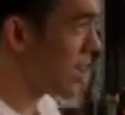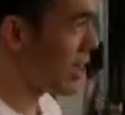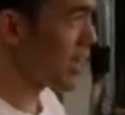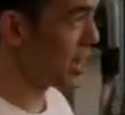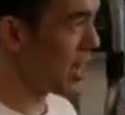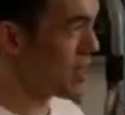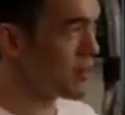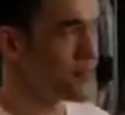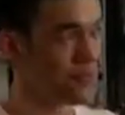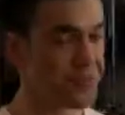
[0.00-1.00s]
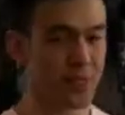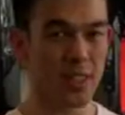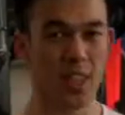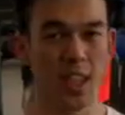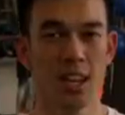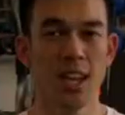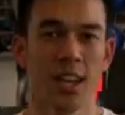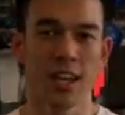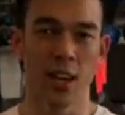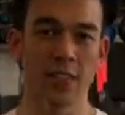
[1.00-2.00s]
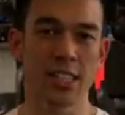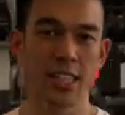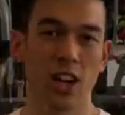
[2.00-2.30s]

okay? Now obviously,